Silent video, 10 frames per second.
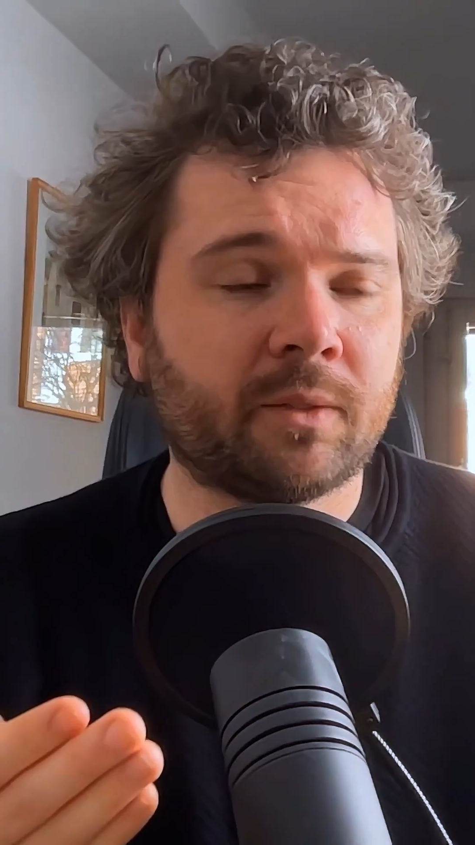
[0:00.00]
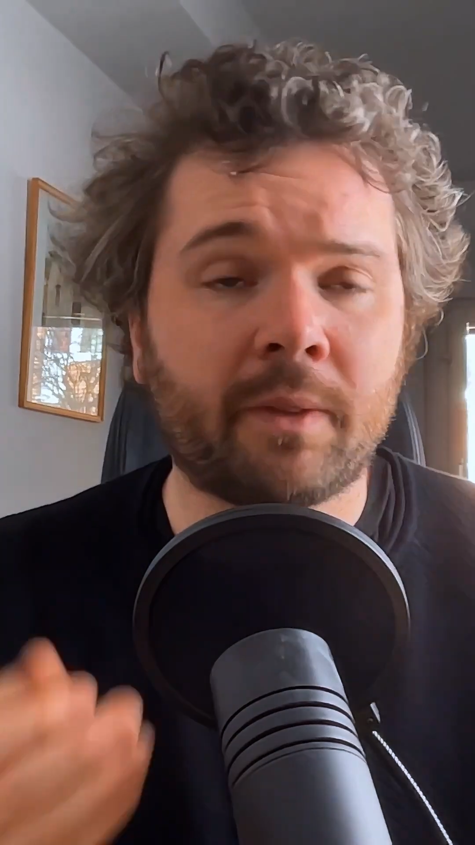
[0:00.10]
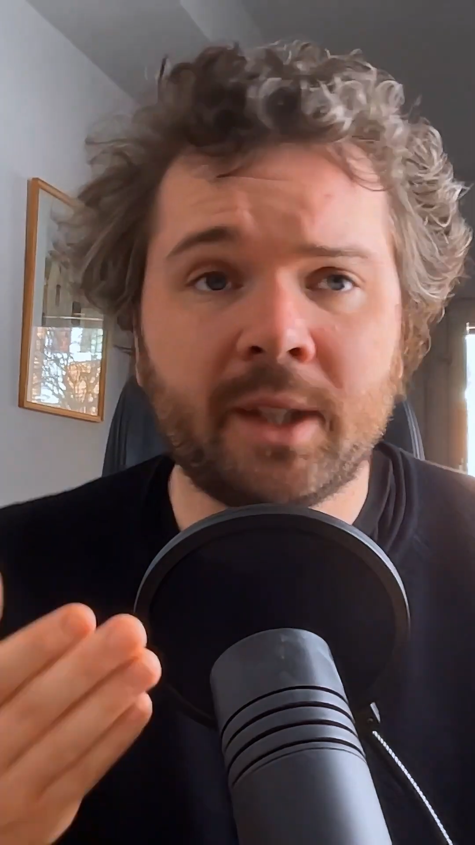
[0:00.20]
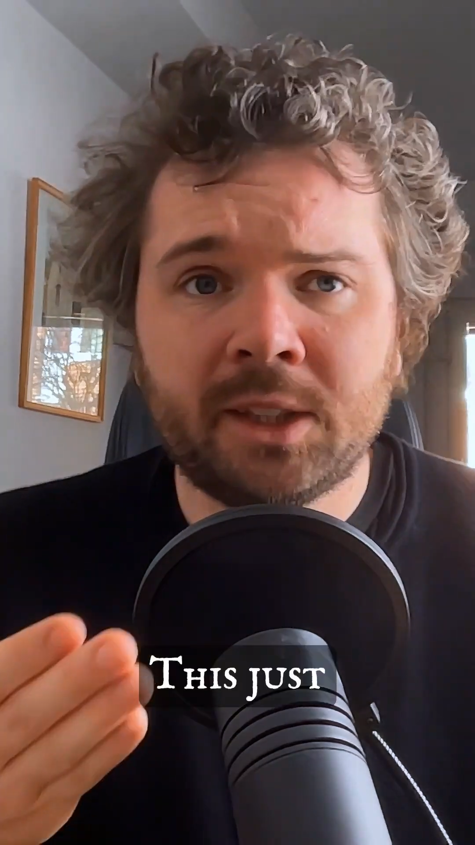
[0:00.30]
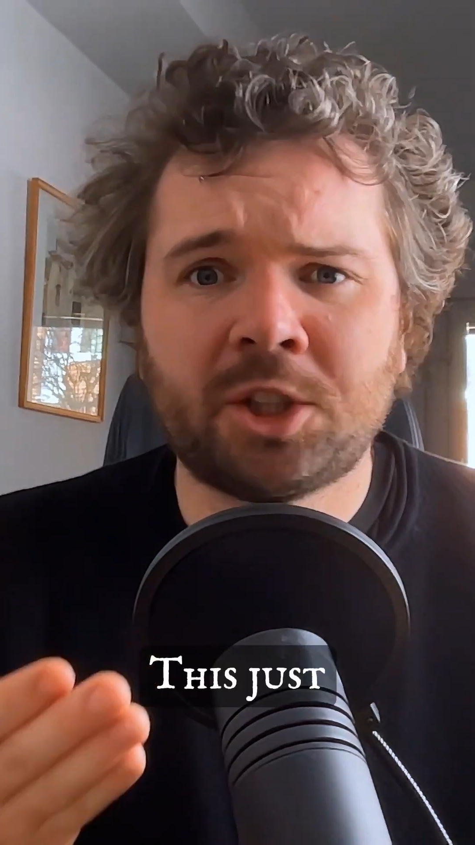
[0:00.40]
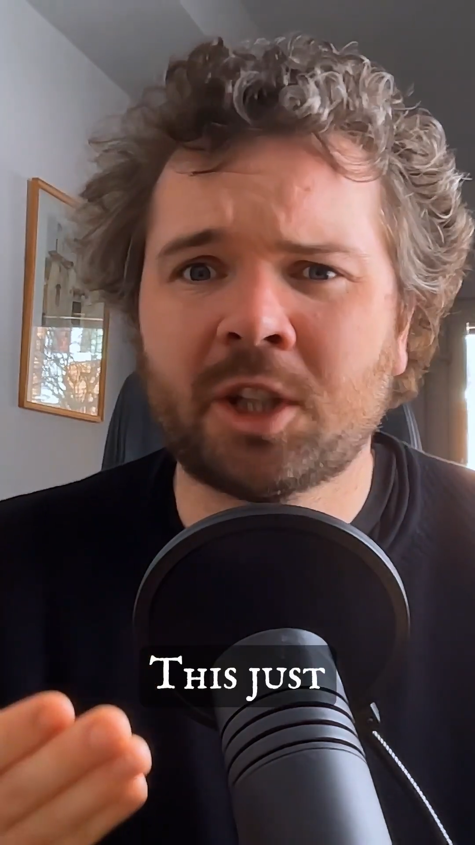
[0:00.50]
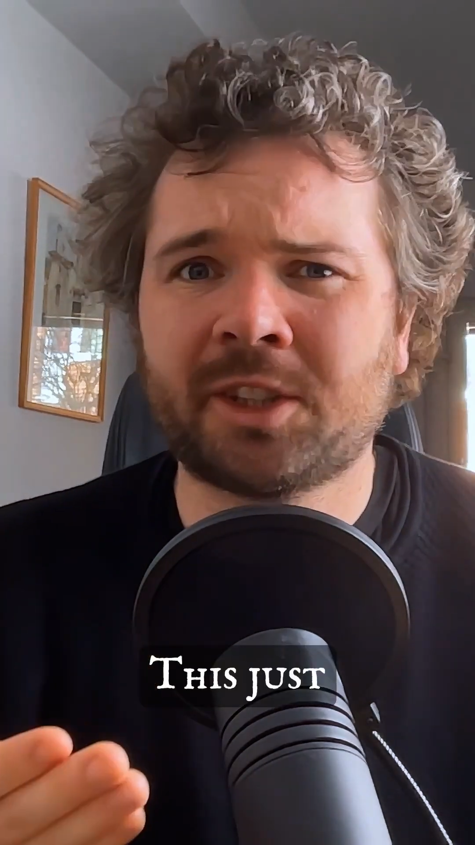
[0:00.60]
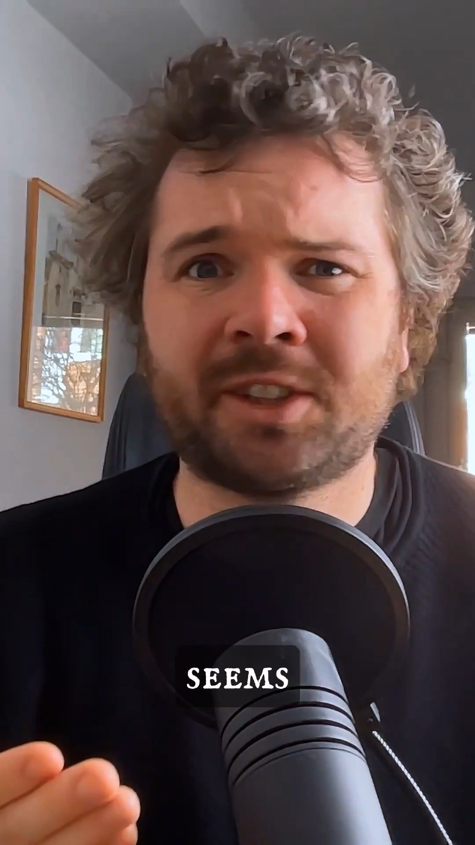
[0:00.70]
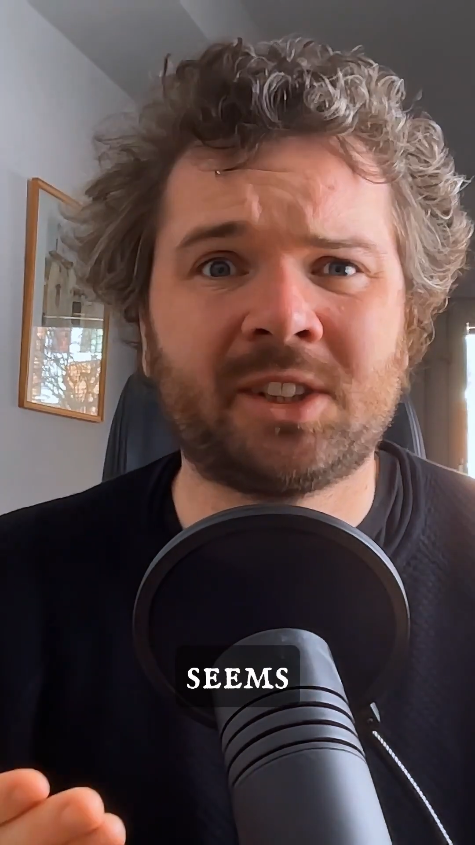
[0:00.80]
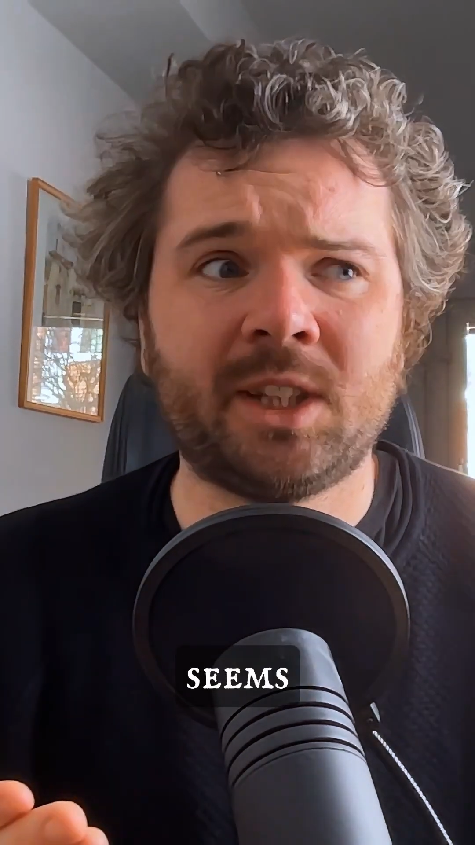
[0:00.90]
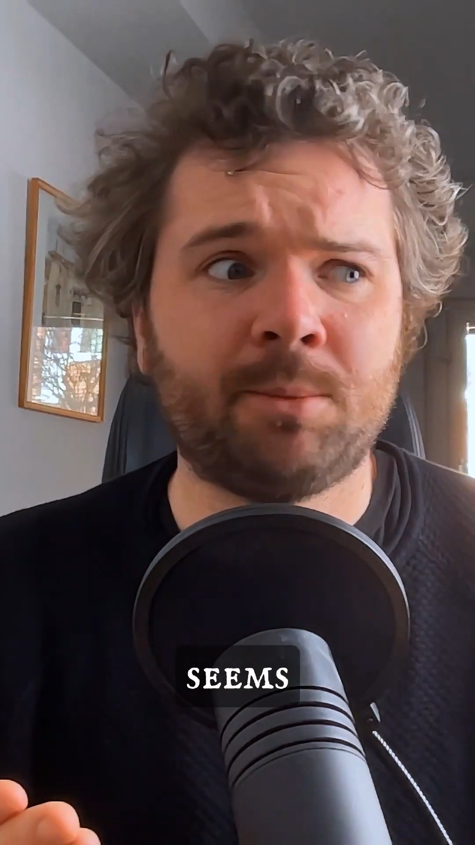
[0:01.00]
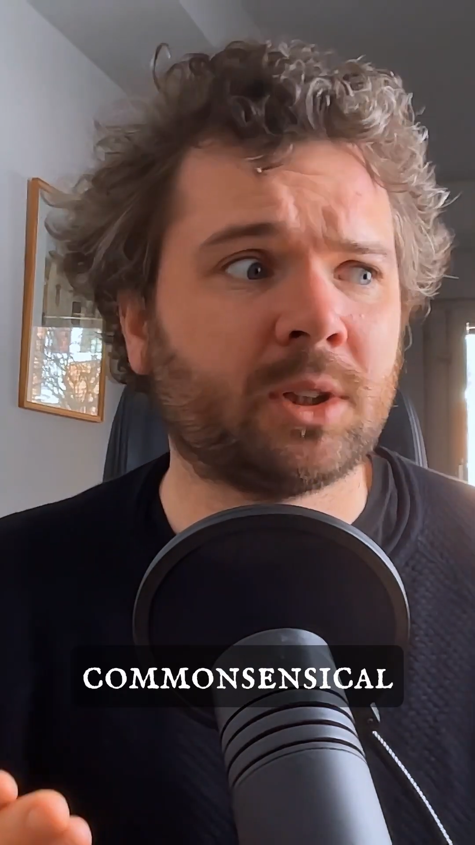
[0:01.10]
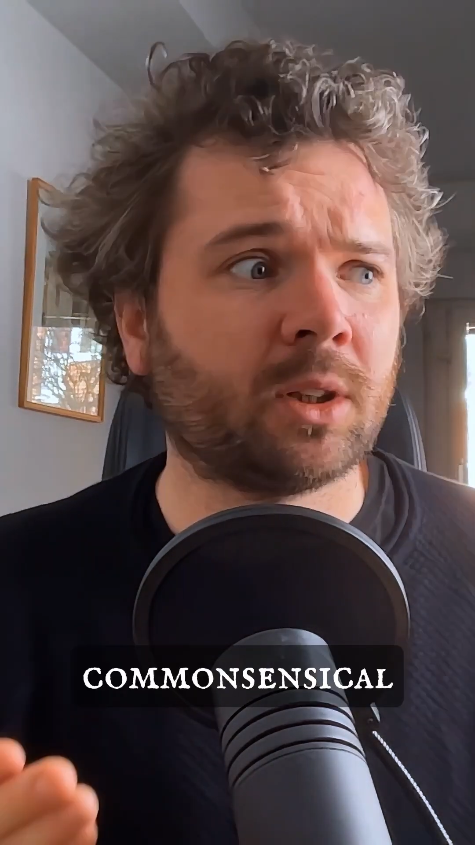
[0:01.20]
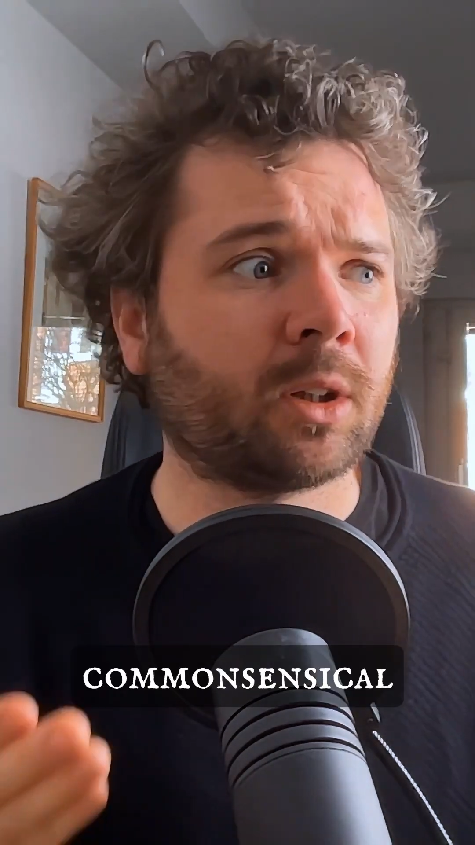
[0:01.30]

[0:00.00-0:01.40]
This just seems